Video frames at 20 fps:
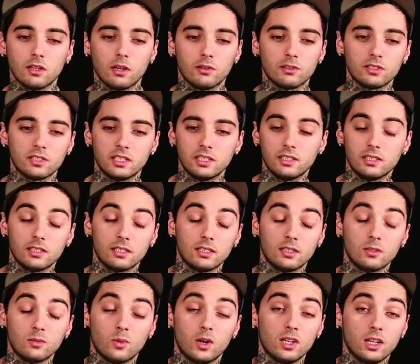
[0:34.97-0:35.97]
I was
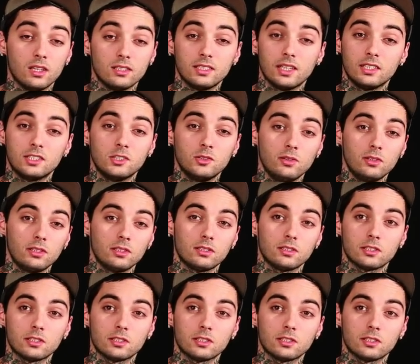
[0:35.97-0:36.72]
thinking, why not tattooing?